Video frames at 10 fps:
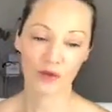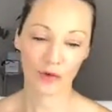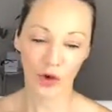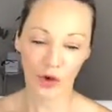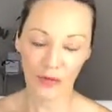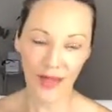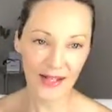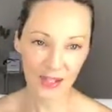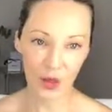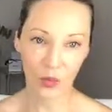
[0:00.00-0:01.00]
for her,
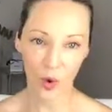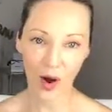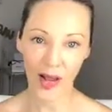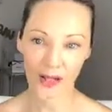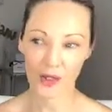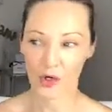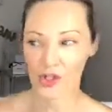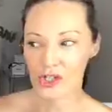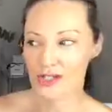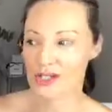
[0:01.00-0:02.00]
that's her why. You know,
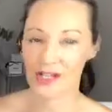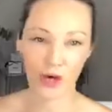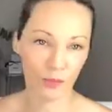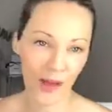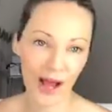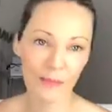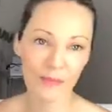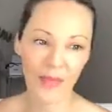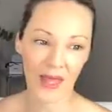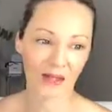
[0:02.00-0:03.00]
she's a single
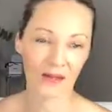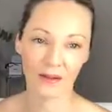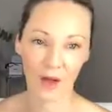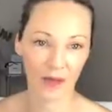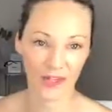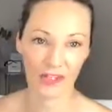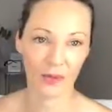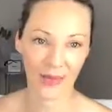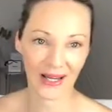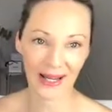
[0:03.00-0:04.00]
mum and life has
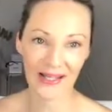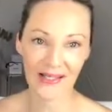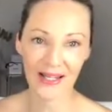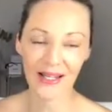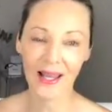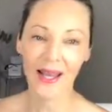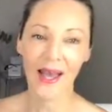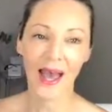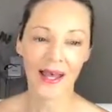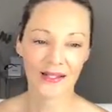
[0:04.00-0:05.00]
not been easy.
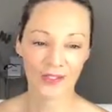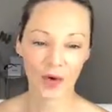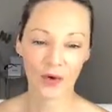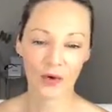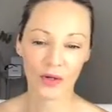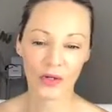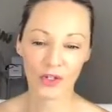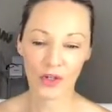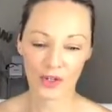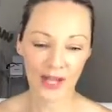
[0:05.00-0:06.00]
And so,
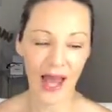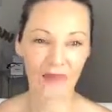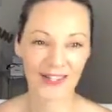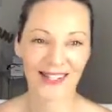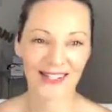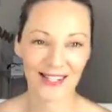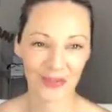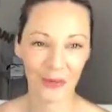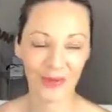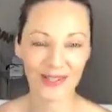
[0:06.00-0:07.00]
you know, to have a
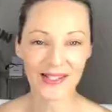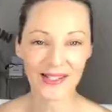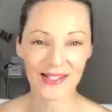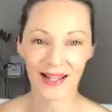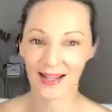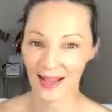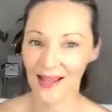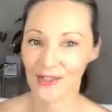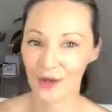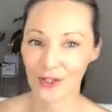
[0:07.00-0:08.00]
successful business
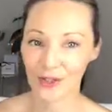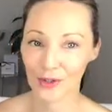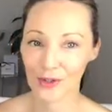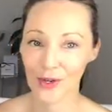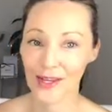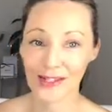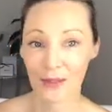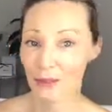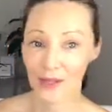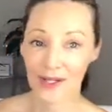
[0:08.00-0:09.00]
allows her to do
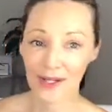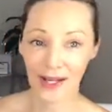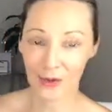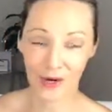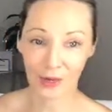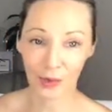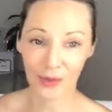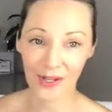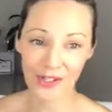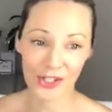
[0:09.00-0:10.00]
some pretty incredible
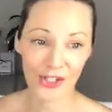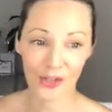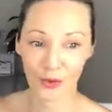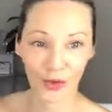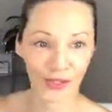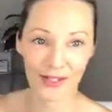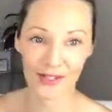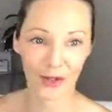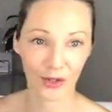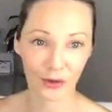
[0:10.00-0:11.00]
things. She just took her kids
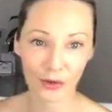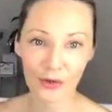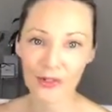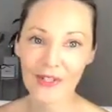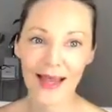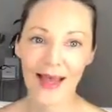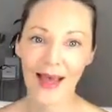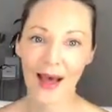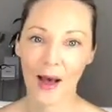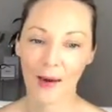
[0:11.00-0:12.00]
on a cruise.
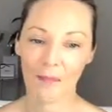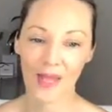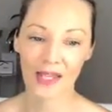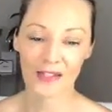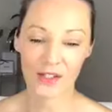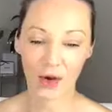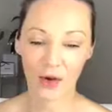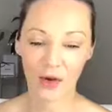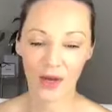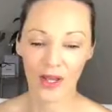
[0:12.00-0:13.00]
And
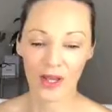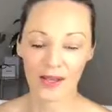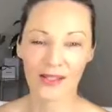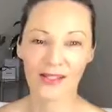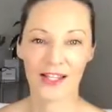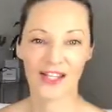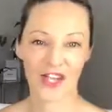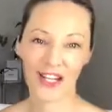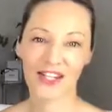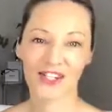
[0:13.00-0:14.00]
so this is the
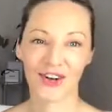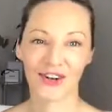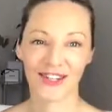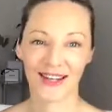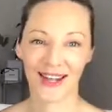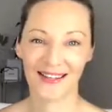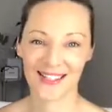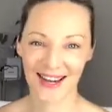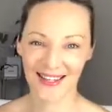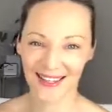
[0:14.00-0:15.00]
Jenny show today,
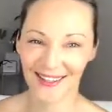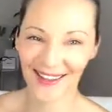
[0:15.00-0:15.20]
Jen.